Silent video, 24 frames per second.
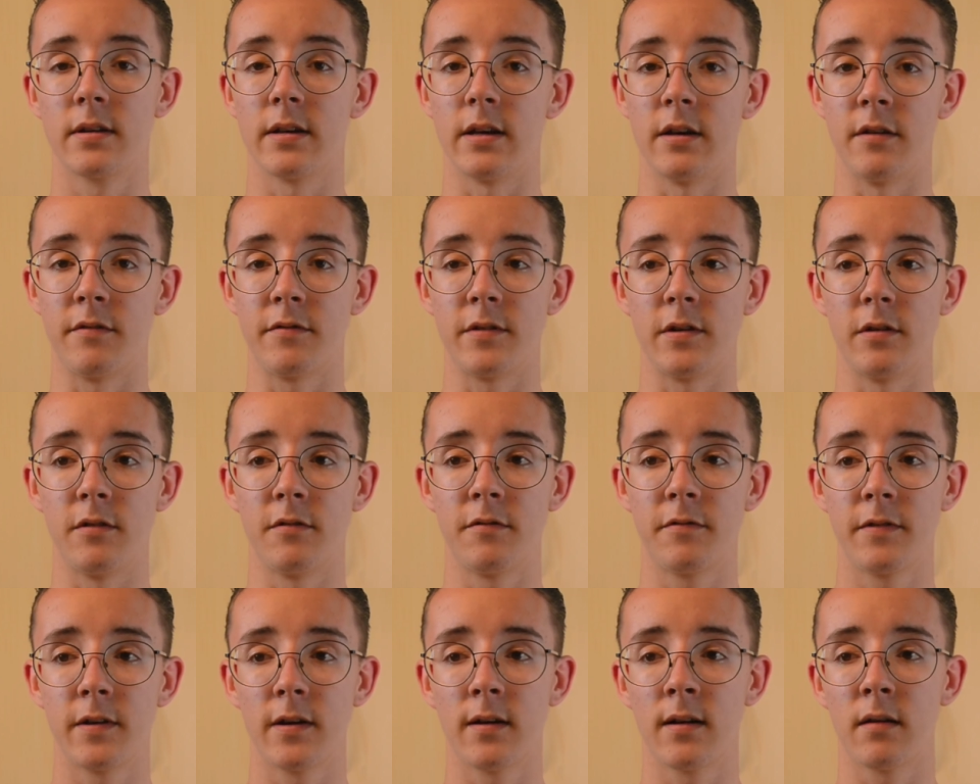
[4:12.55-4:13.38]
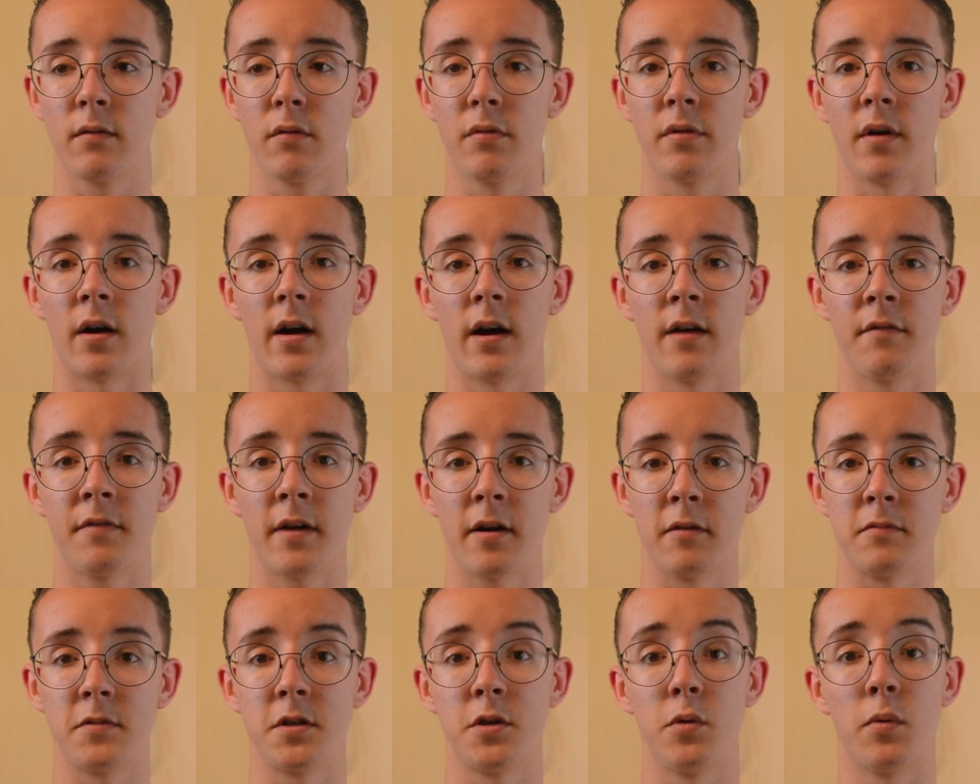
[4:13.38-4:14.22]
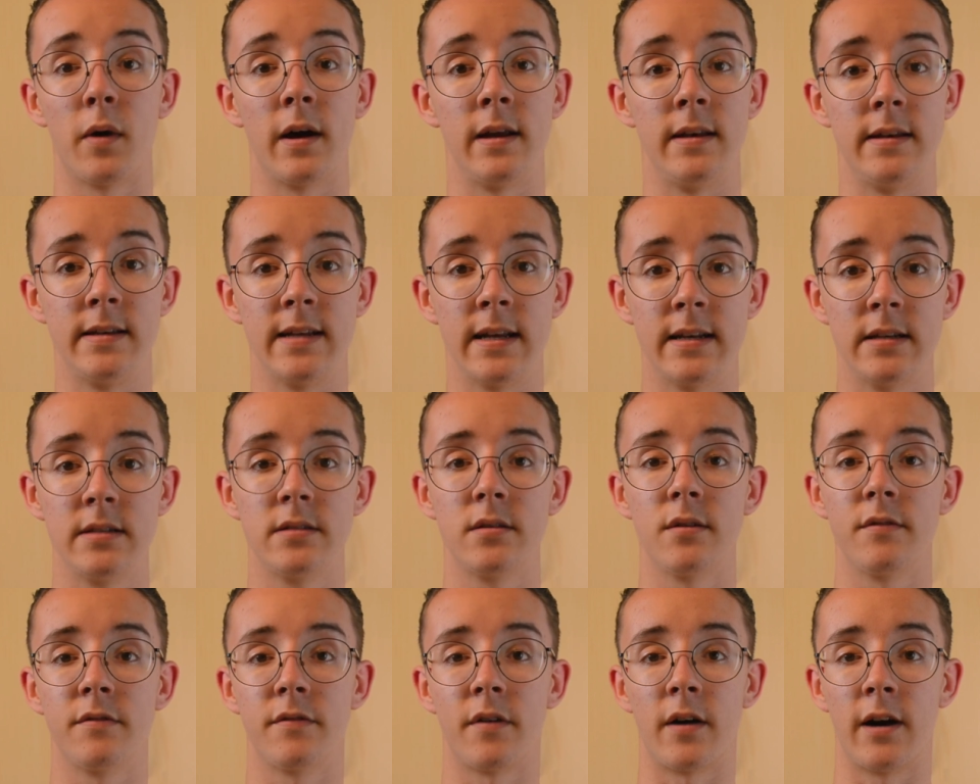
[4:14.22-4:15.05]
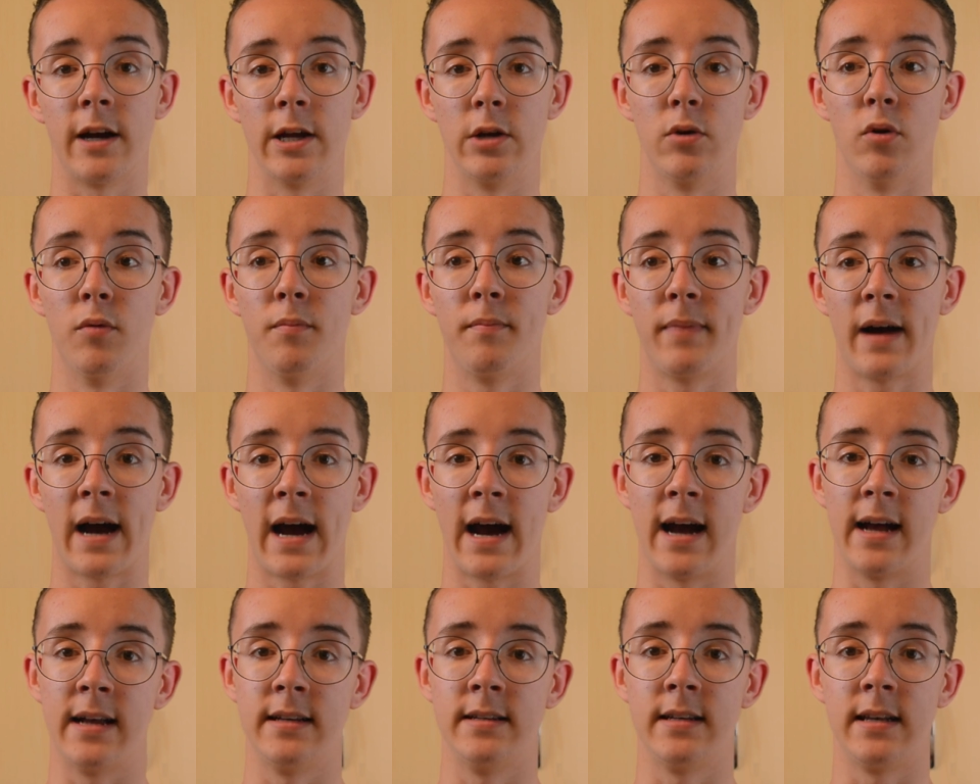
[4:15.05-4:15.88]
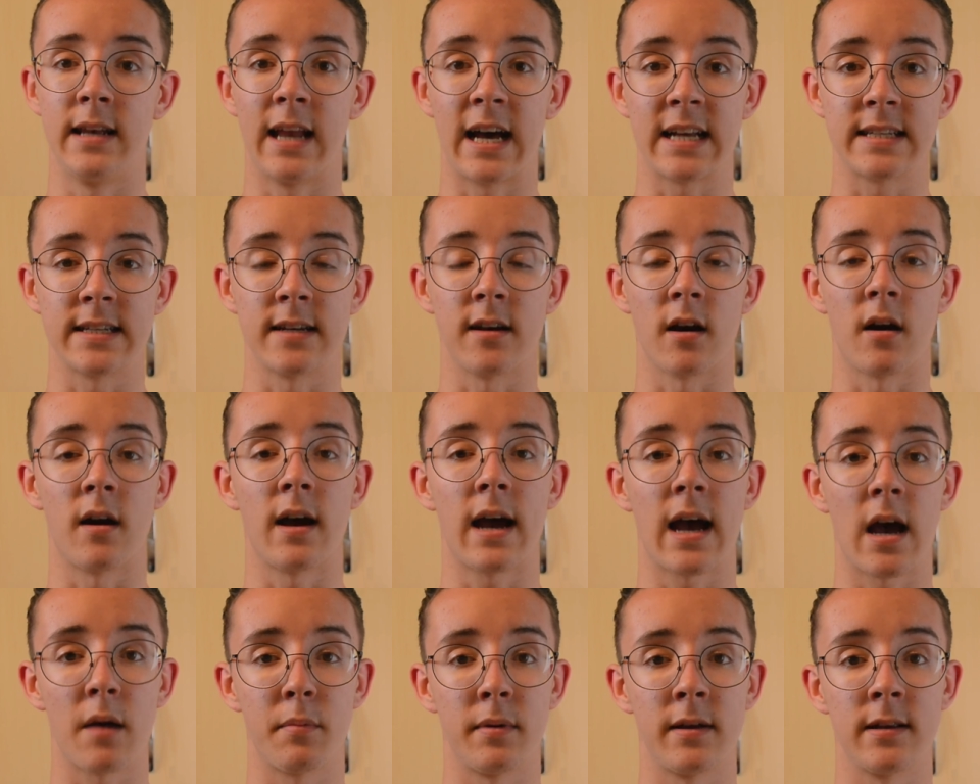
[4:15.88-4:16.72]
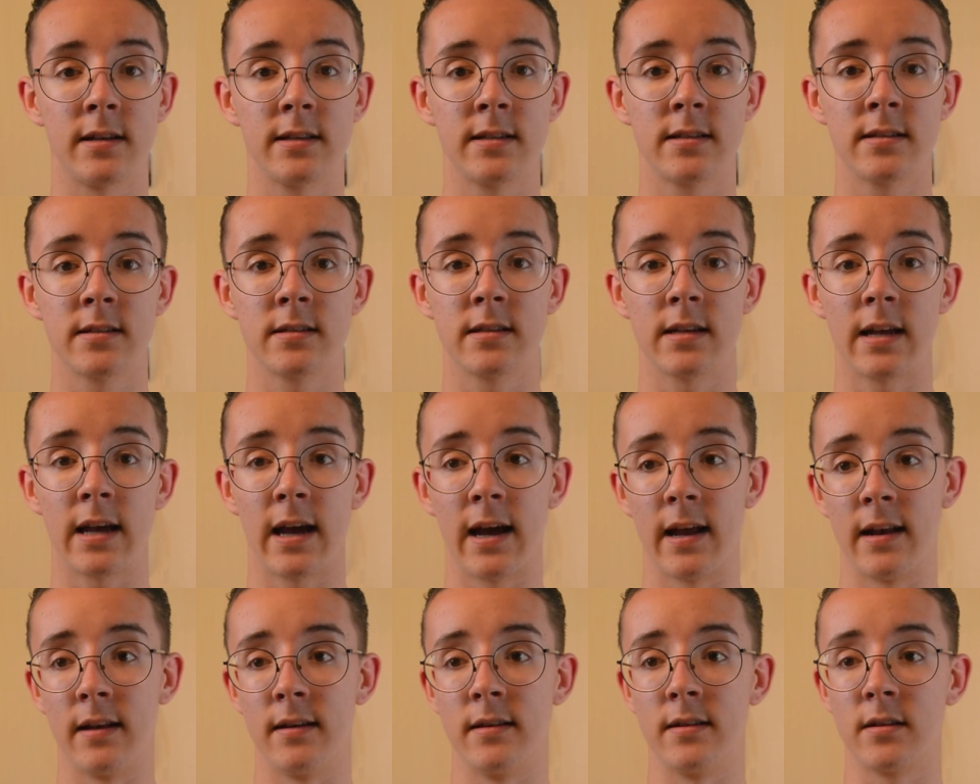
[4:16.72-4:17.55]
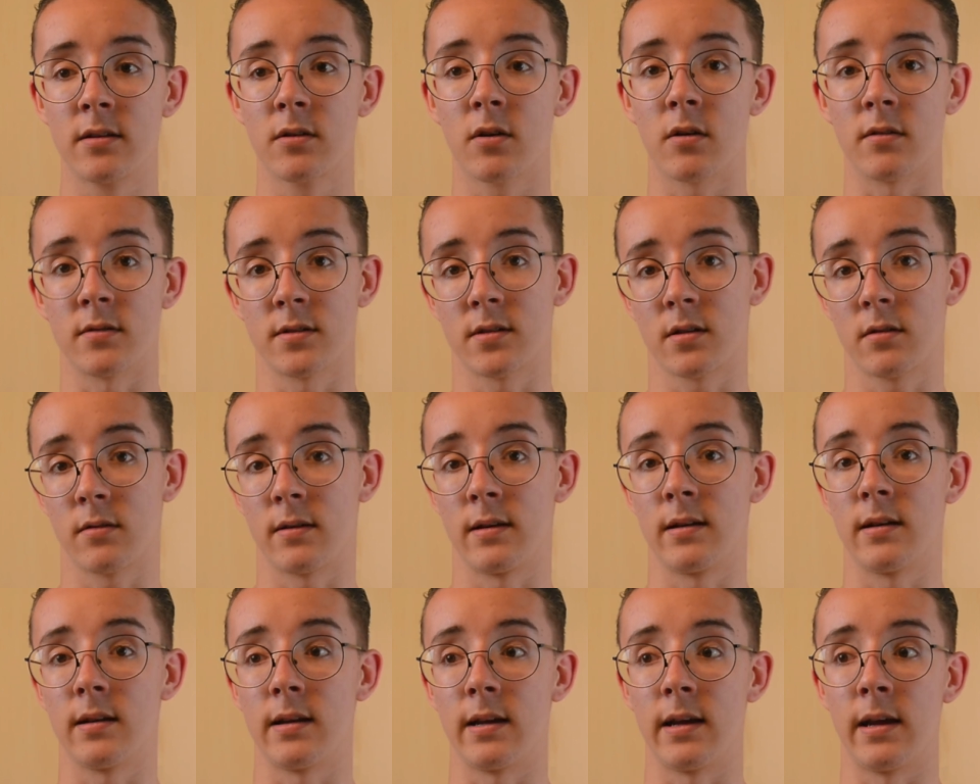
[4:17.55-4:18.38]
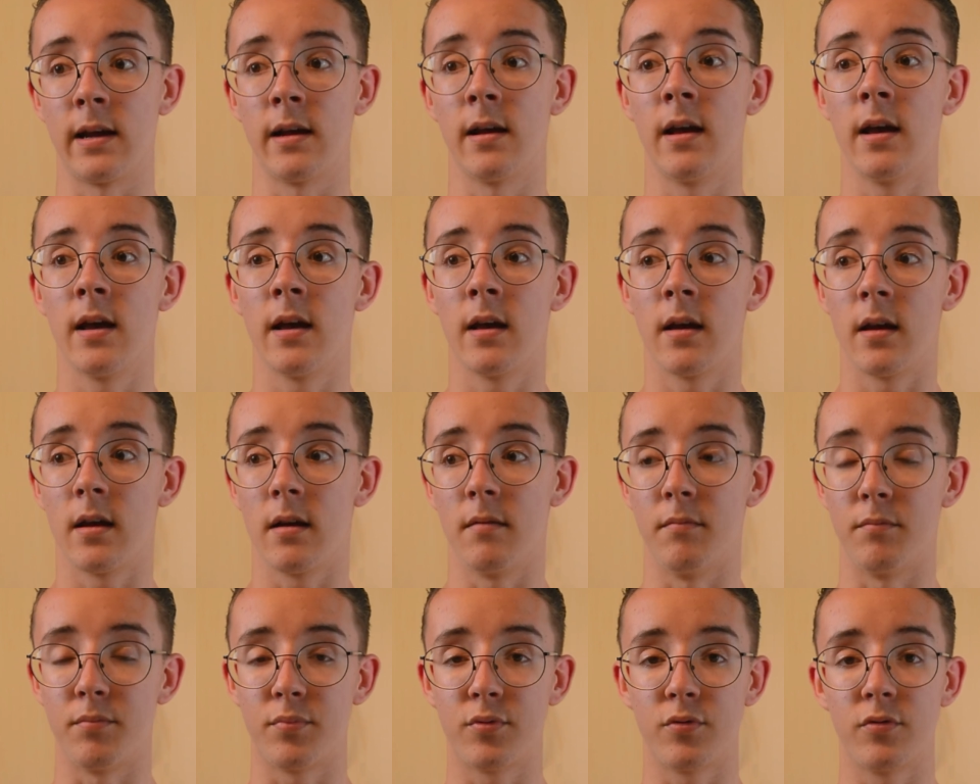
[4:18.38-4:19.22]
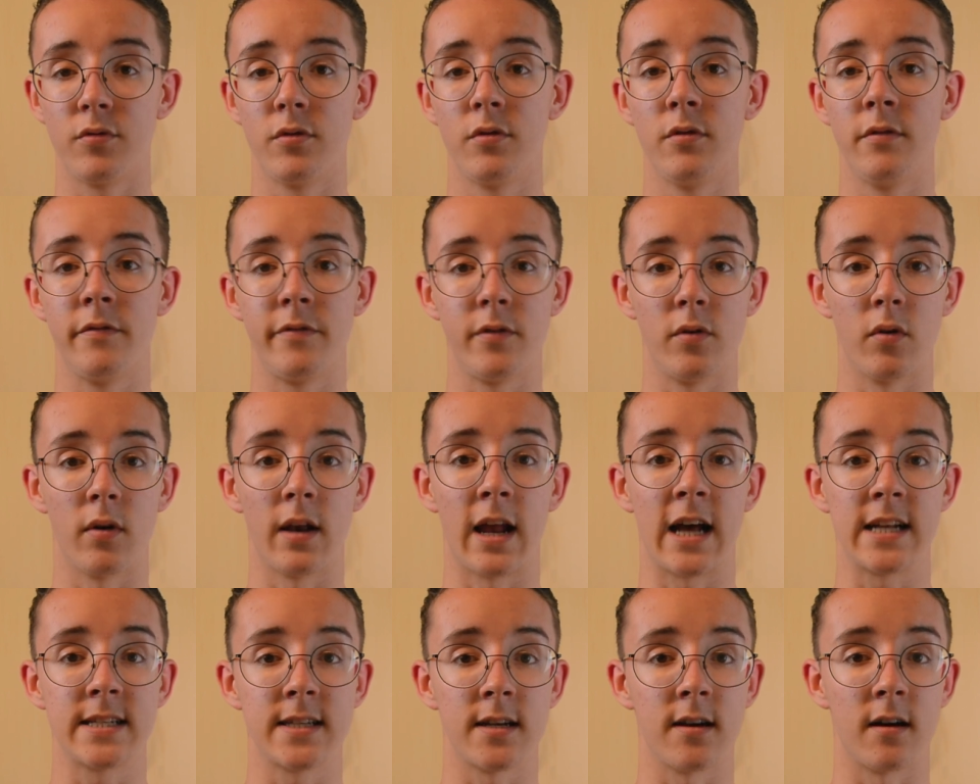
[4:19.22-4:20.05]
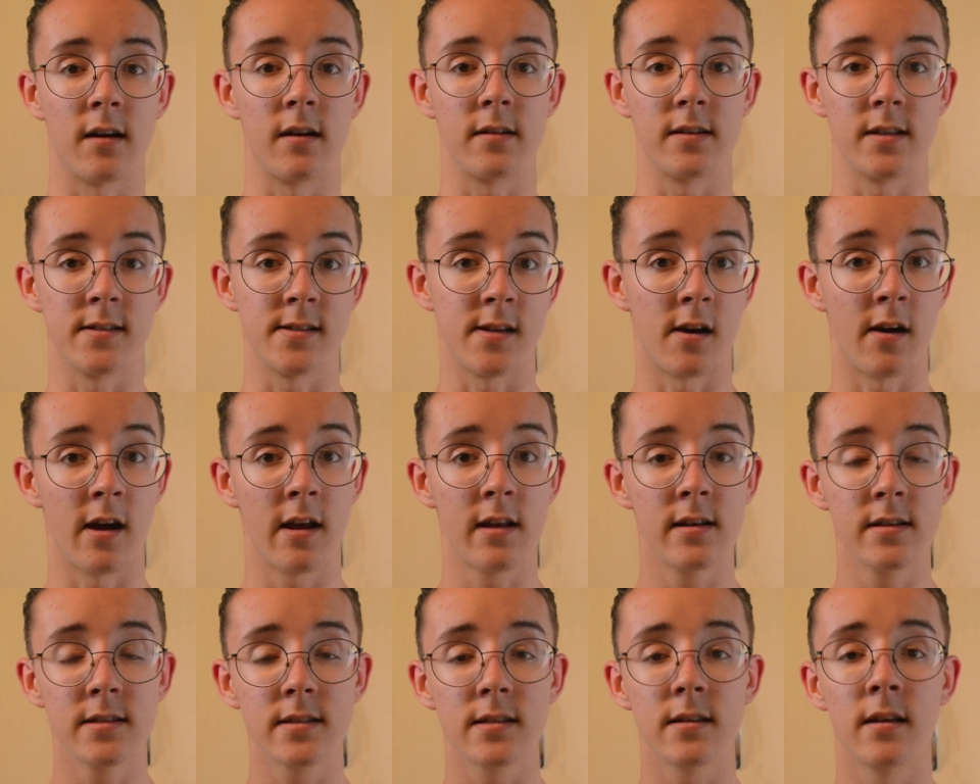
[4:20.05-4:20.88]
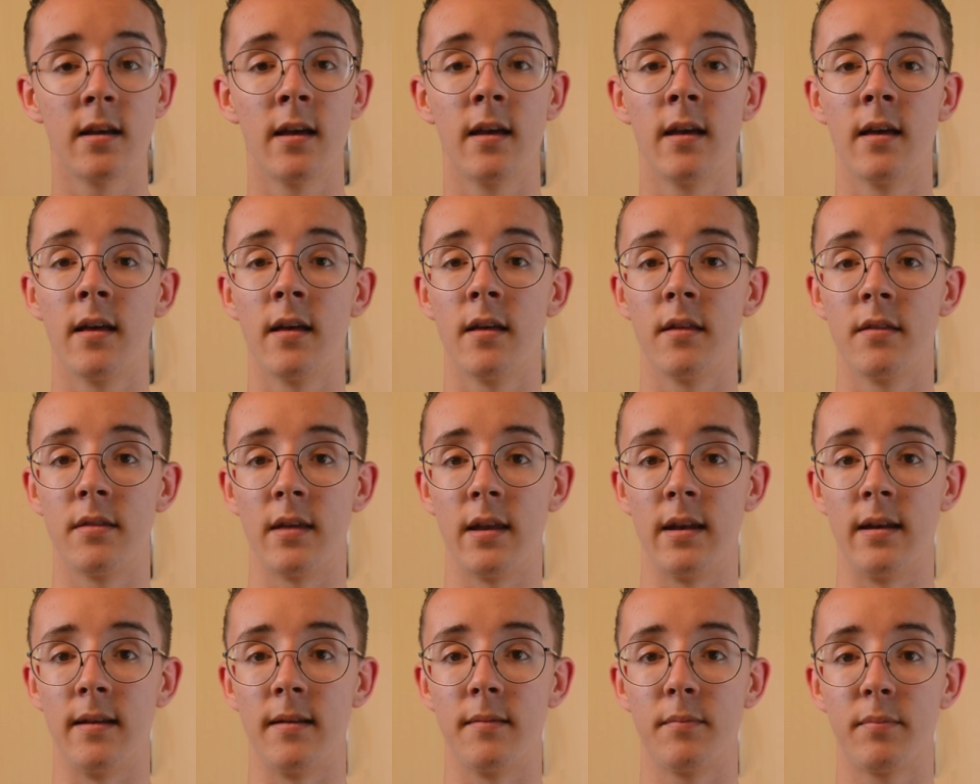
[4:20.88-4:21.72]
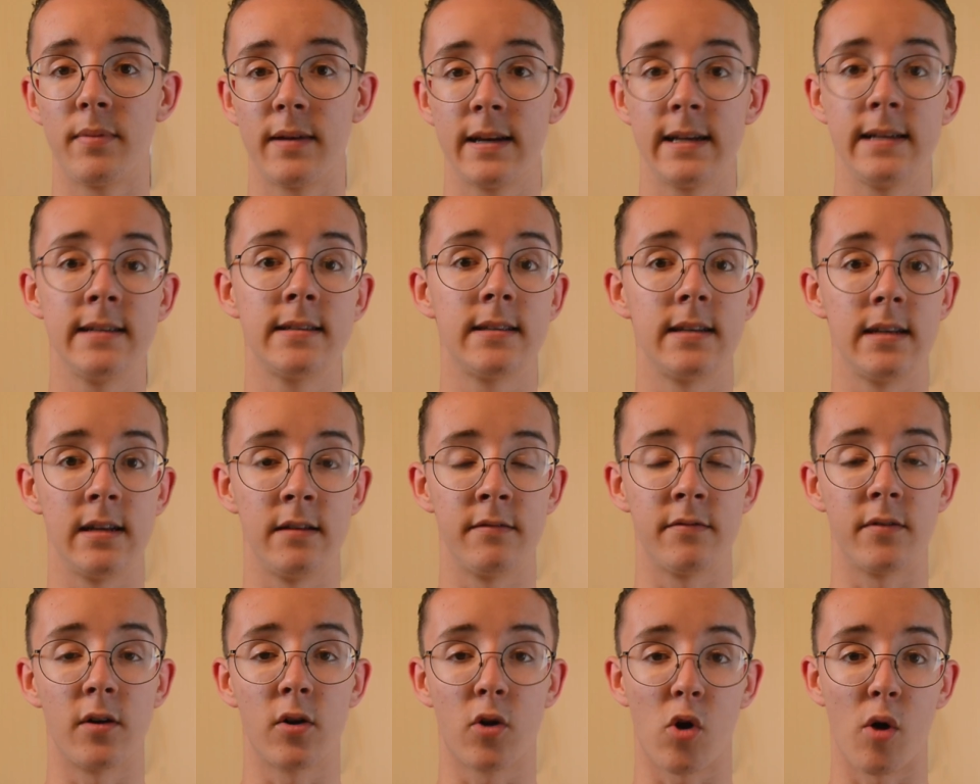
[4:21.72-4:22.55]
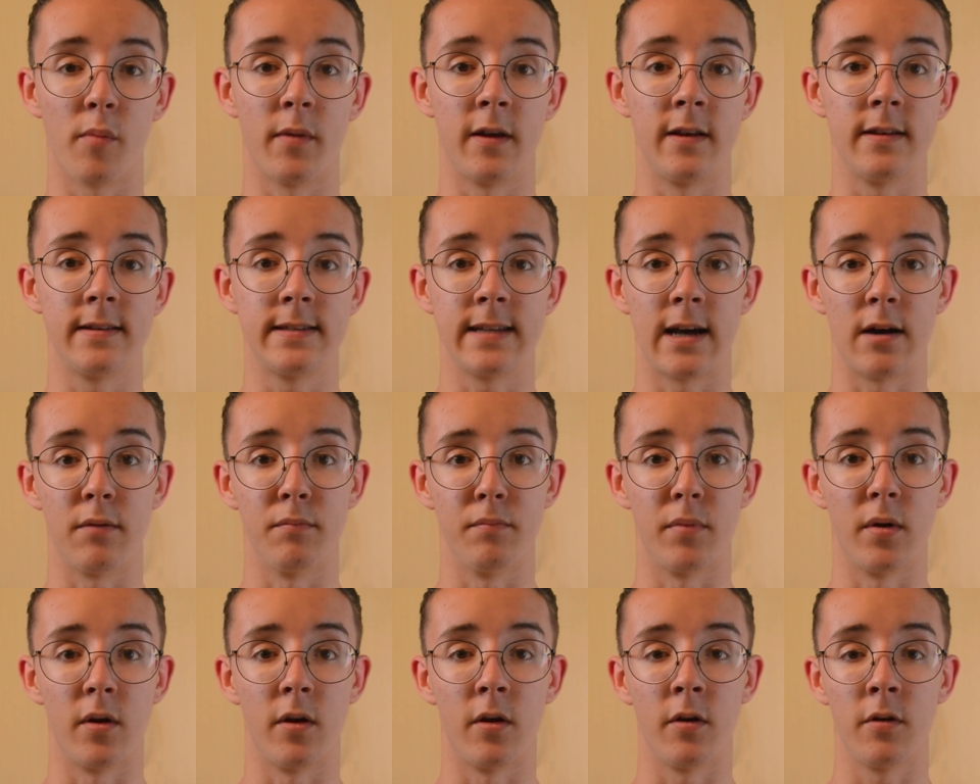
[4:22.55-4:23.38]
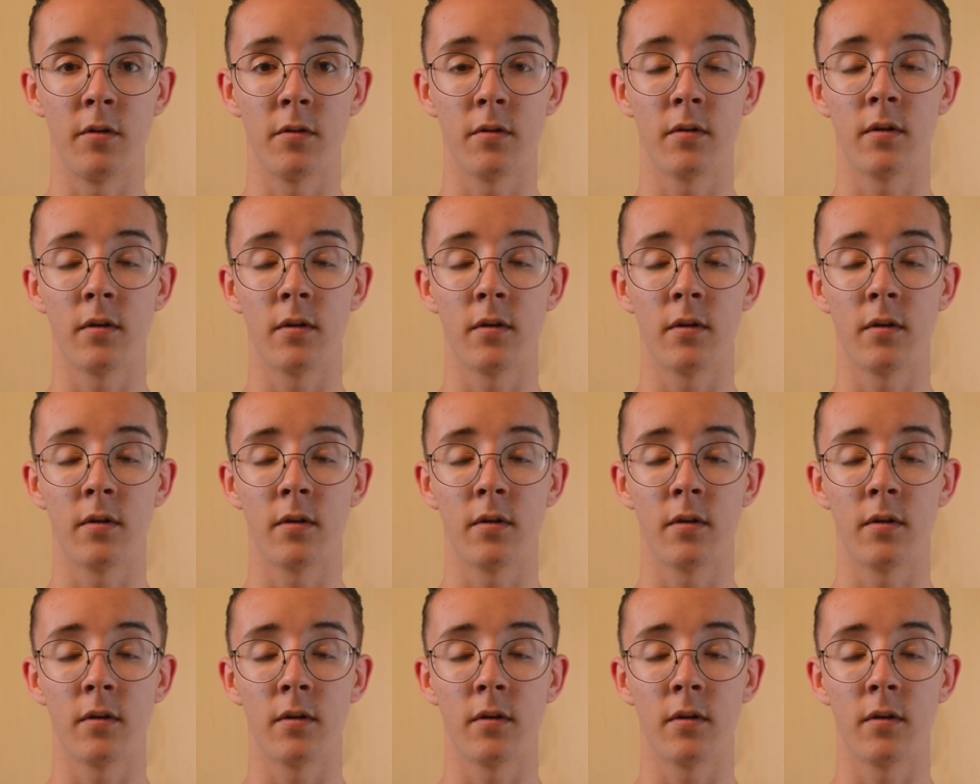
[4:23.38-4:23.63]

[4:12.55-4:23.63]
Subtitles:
If you feel that I've helped you identify your bad latte art habits and consequently improve your latte art designs, then please leave a comment down below.